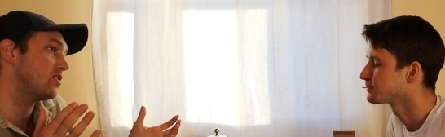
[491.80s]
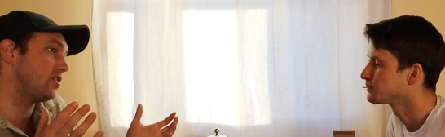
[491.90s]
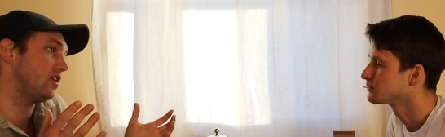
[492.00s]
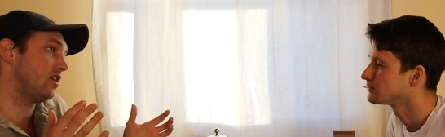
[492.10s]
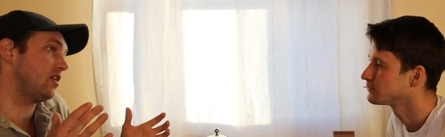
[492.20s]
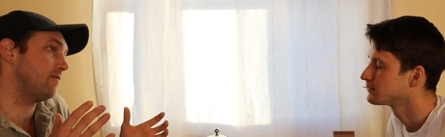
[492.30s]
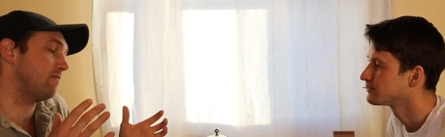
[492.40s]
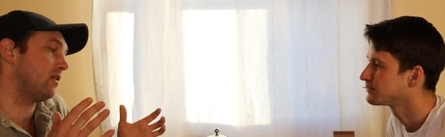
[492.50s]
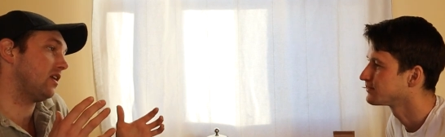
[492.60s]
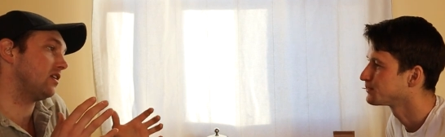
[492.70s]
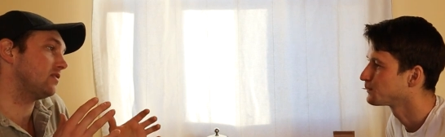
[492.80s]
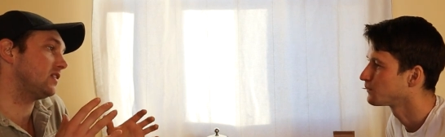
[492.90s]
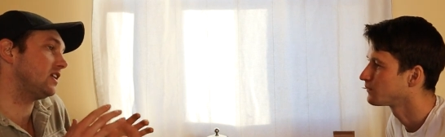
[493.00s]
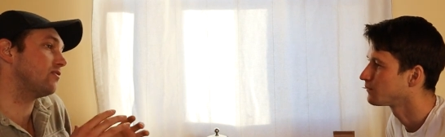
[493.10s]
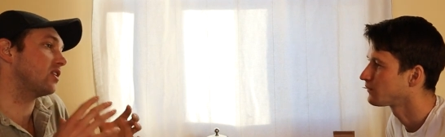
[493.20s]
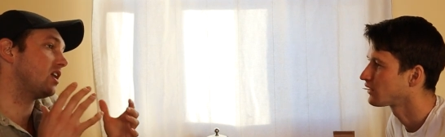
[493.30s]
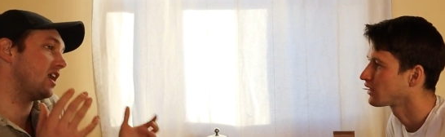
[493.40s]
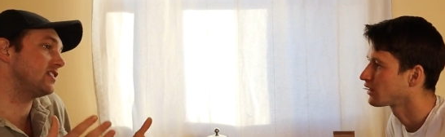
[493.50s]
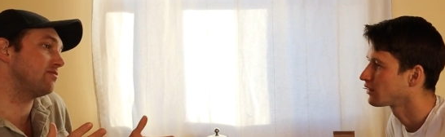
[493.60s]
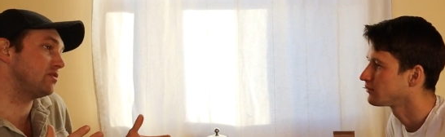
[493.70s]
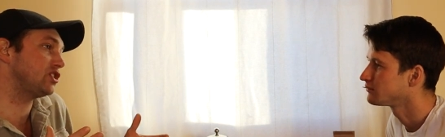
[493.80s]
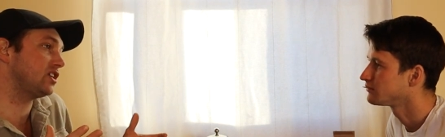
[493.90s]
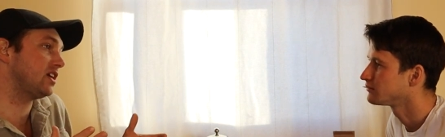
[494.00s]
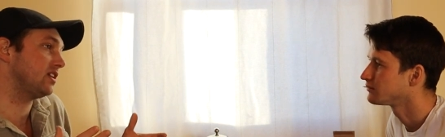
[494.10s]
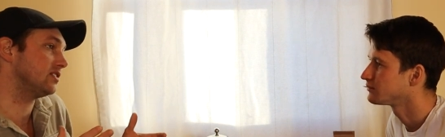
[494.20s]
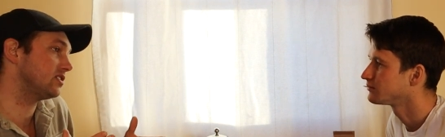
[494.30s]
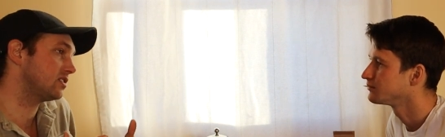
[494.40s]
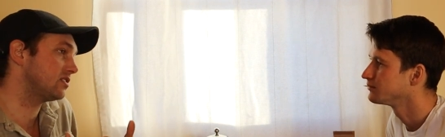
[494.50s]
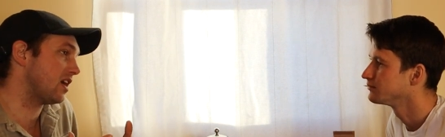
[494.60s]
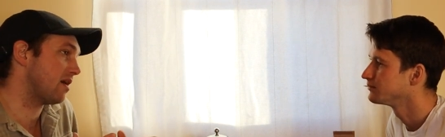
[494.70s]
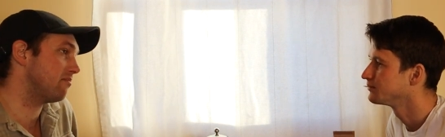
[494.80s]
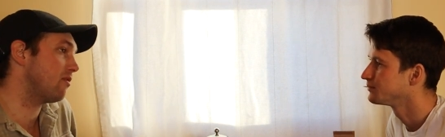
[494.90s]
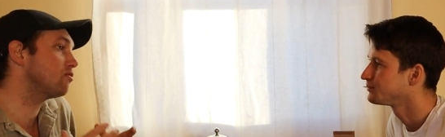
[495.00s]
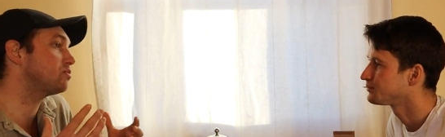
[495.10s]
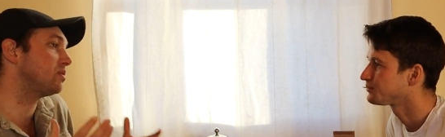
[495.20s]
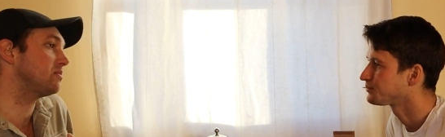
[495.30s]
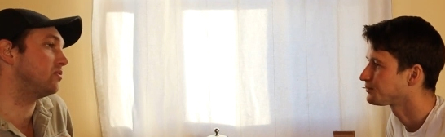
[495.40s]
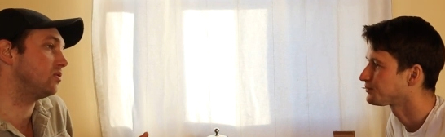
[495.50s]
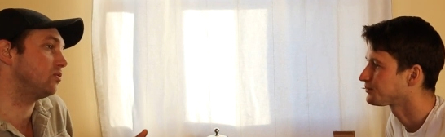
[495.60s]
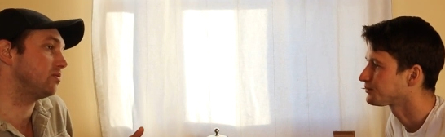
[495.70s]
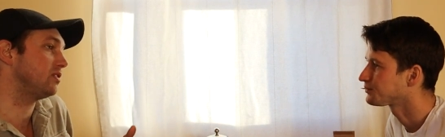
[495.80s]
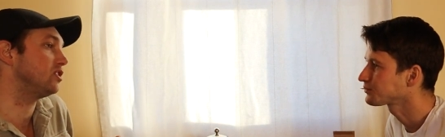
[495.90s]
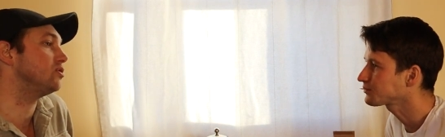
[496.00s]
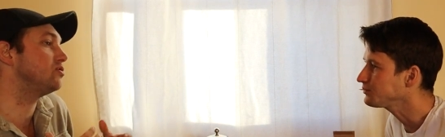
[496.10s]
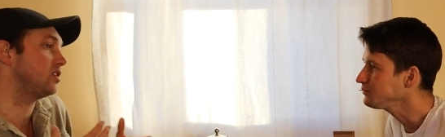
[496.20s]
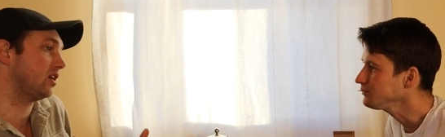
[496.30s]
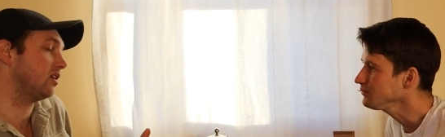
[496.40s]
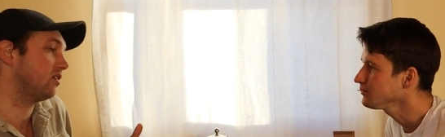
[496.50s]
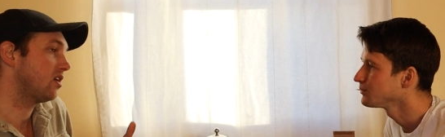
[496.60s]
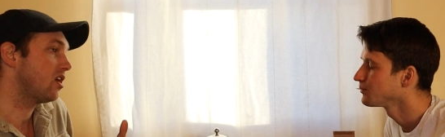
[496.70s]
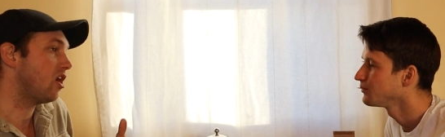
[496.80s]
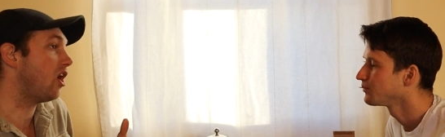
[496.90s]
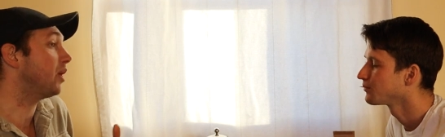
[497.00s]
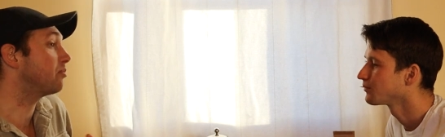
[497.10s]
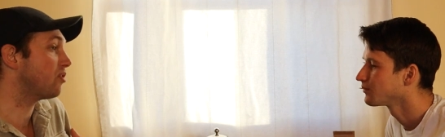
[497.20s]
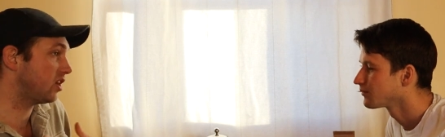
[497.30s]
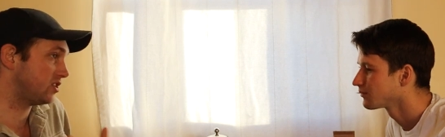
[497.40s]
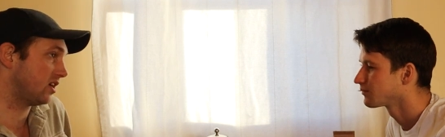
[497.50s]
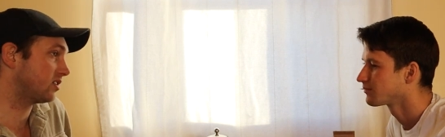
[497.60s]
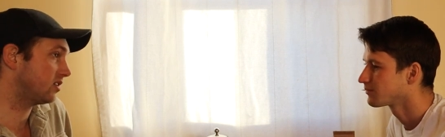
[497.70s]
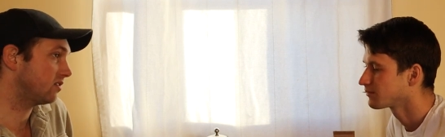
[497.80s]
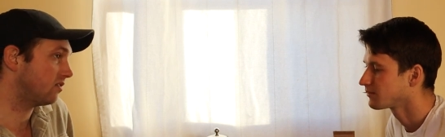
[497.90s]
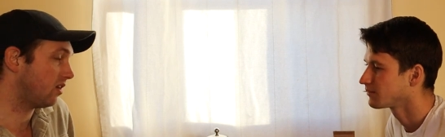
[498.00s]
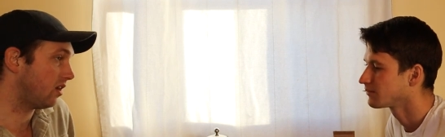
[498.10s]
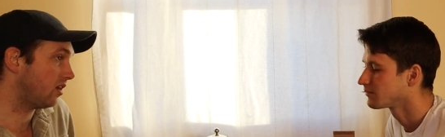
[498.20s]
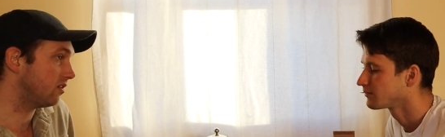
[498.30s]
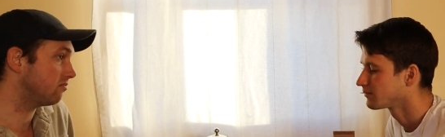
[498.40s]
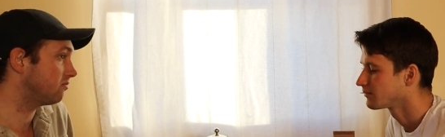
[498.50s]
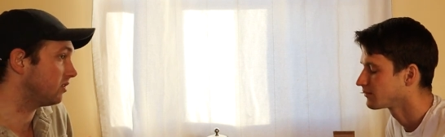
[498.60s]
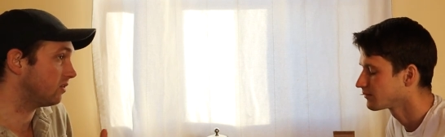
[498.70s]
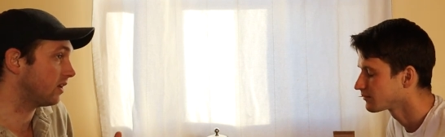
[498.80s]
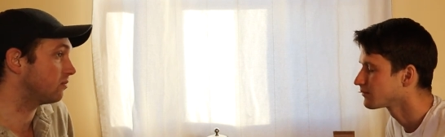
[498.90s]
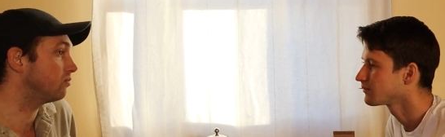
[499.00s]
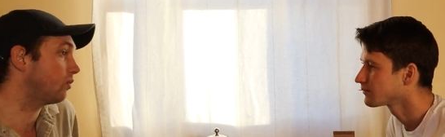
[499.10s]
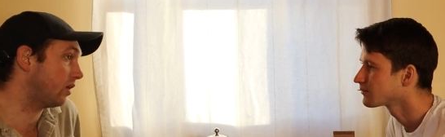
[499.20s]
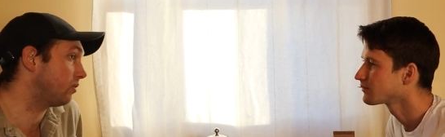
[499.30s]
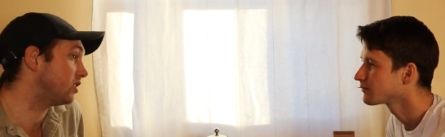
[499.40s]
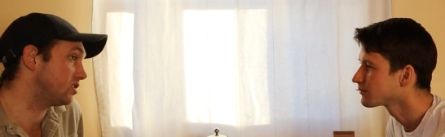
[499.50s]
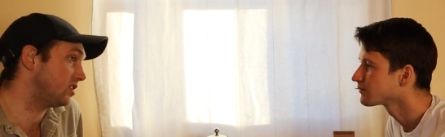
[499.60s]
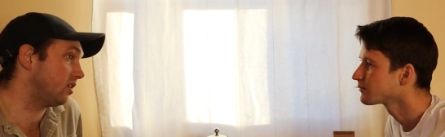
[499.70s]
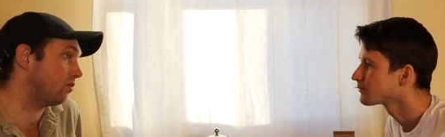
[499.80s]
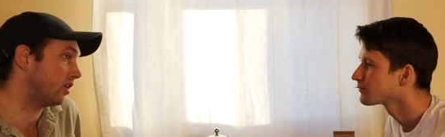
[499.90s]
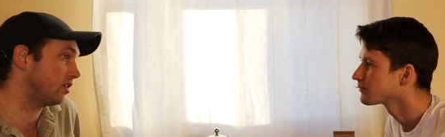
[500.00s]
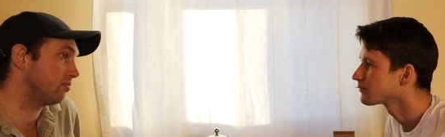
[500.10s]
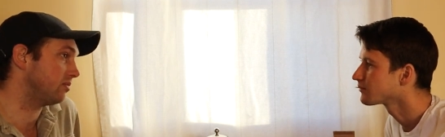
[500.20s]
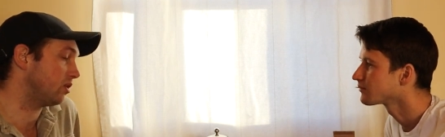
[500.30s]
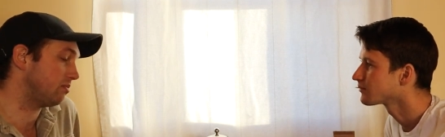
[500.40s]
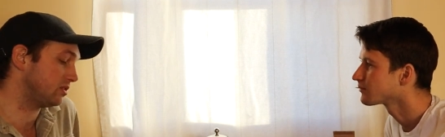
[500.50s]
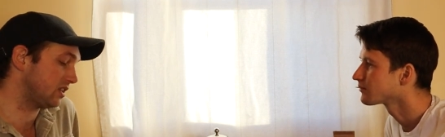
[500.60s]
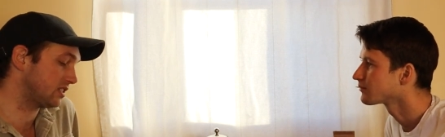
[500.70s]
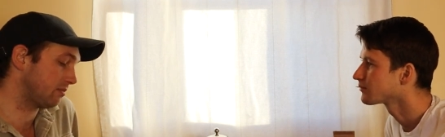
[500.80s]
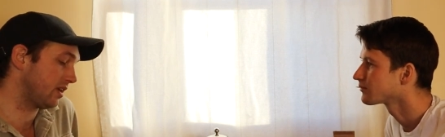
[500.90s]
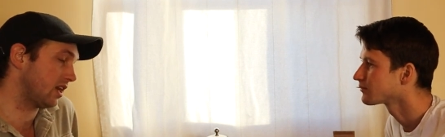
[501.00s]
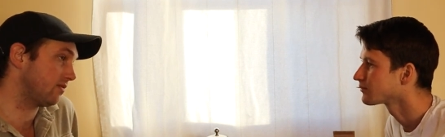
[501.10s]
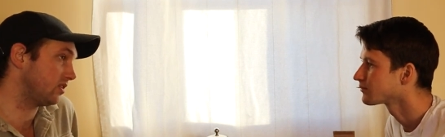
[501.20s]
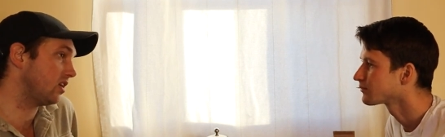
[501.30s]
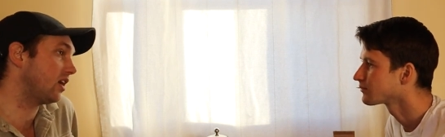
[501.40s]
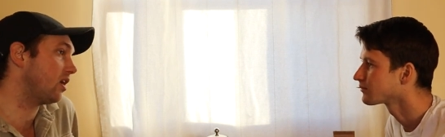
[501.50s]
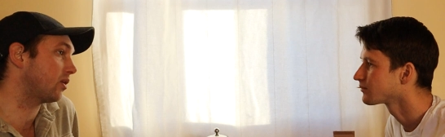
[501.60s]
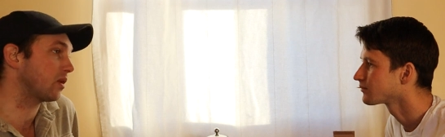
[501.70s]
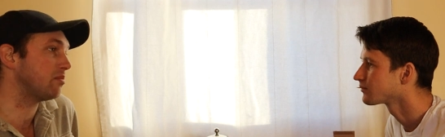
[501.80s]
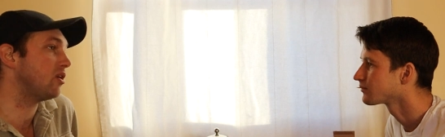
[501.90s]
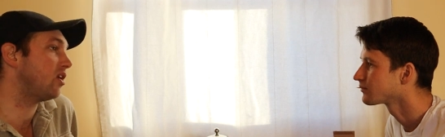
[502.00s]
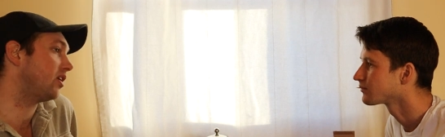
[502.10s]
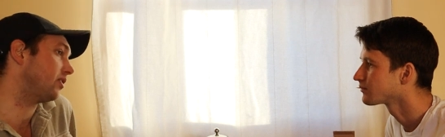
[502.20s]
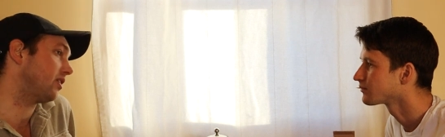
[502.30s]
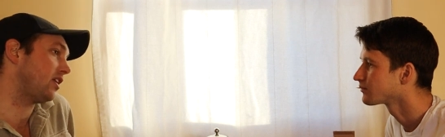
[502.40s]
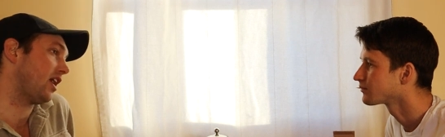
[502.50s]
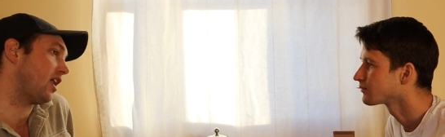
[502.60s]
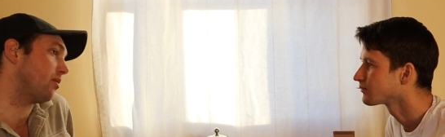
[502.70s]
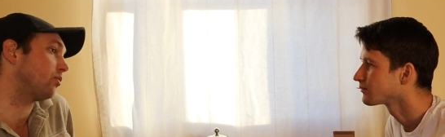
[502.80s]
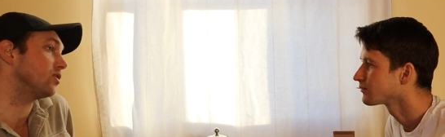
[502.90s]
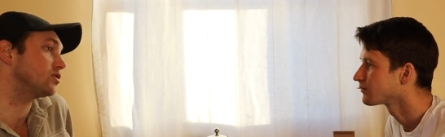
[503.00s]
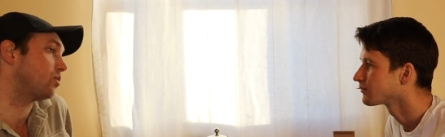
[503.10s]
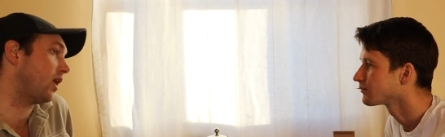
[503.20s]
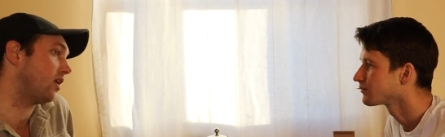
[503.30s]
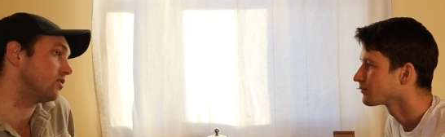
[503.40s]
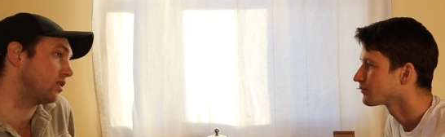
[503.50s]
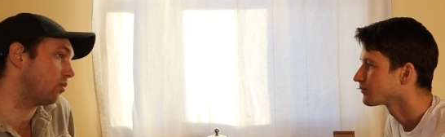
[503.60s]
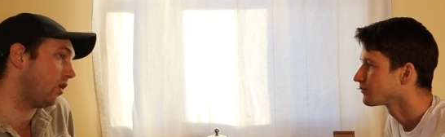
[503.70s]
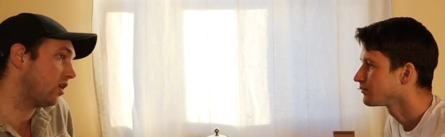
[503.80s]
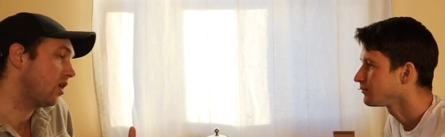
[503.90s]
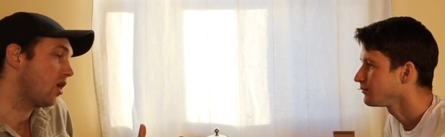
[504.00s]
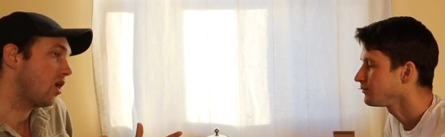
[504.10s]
Speaker 1: the uh, the different kinds of machines that most people would be using on a project? Uh, you know, like like we just did, where you you know building some kind of a dugout or a pond or a dam or a swale. It's like what